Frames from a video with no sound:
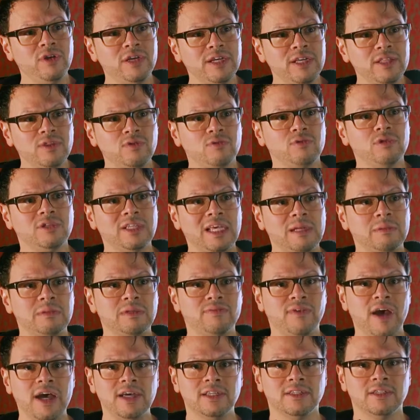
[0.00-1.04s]
you can get through
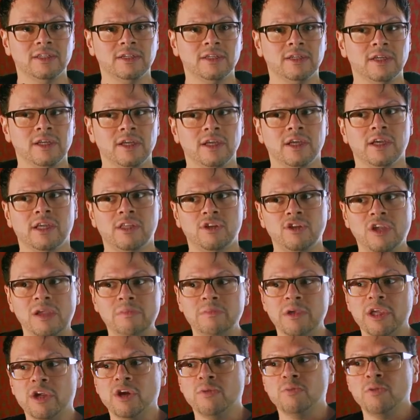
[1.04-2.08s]
setups faster, you
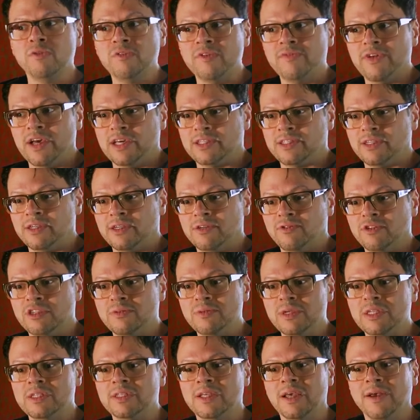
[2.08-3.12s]
can make your movie faster,
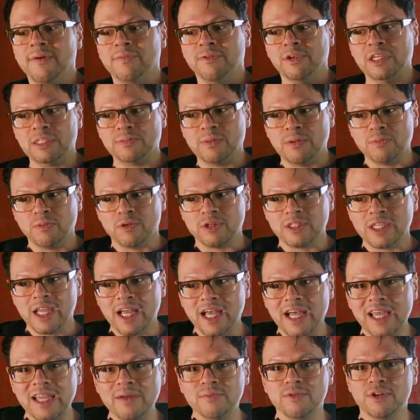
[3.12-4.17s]
which means you can spend more
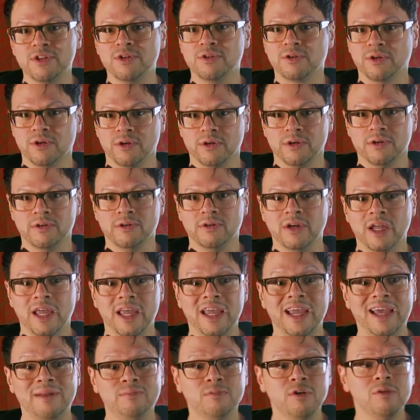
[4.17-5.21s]
time with your crew
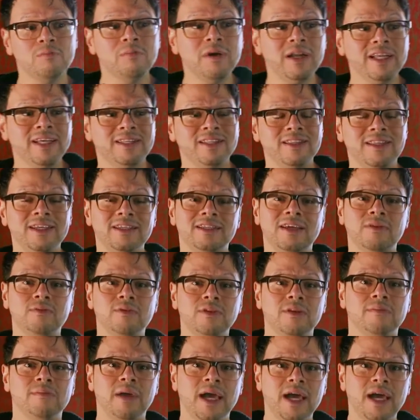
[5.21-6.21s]
and more money on the things that really